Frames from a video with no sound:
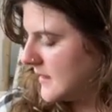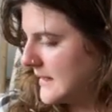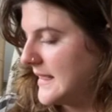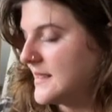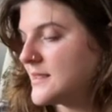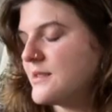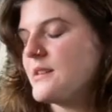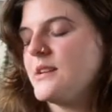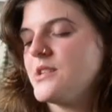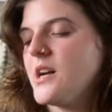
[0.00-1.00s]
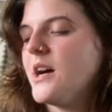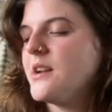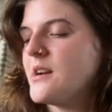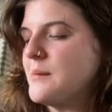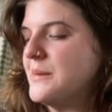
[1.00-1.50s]
Yeah, so the John
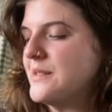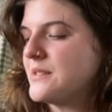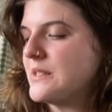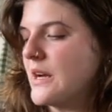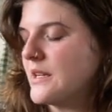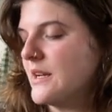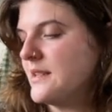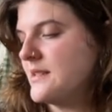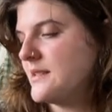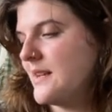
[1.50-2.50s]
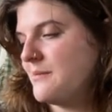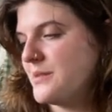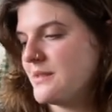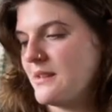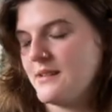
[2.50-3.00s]
Arbin sock yarn is ten
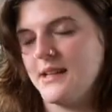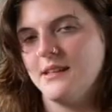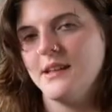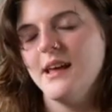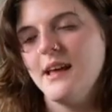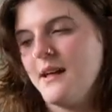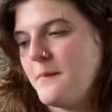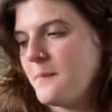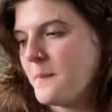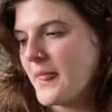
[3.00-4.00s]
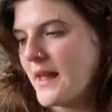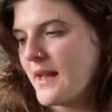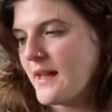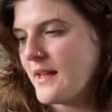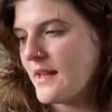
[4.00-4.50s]
percent nylon.
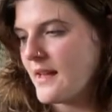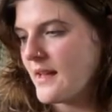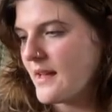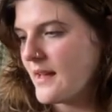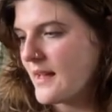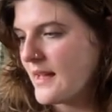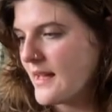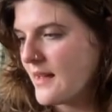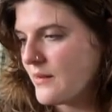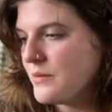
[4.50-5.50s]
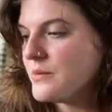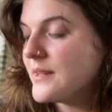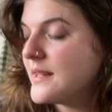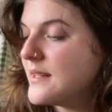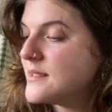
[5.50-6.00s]
I, I, ooh,
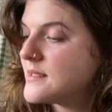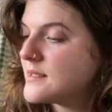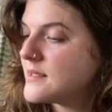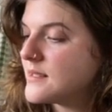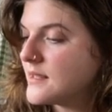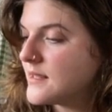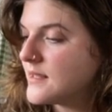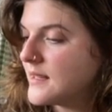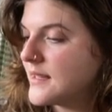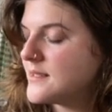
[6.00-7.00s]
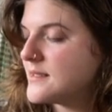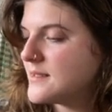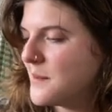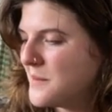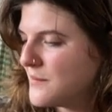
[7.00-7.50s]
it's, and
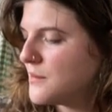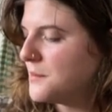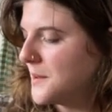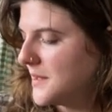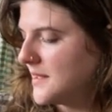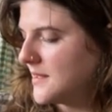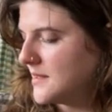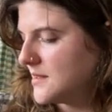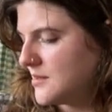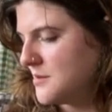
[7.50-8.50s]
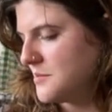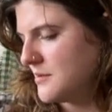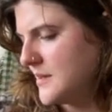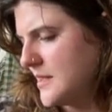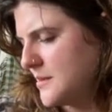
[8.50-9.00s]
some of the wool in it is
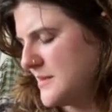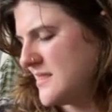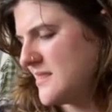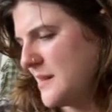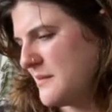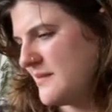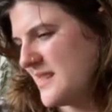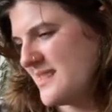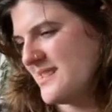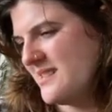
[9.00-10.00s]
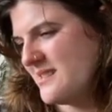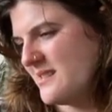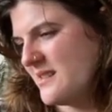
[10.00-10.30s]
superwash, but some of it isn't.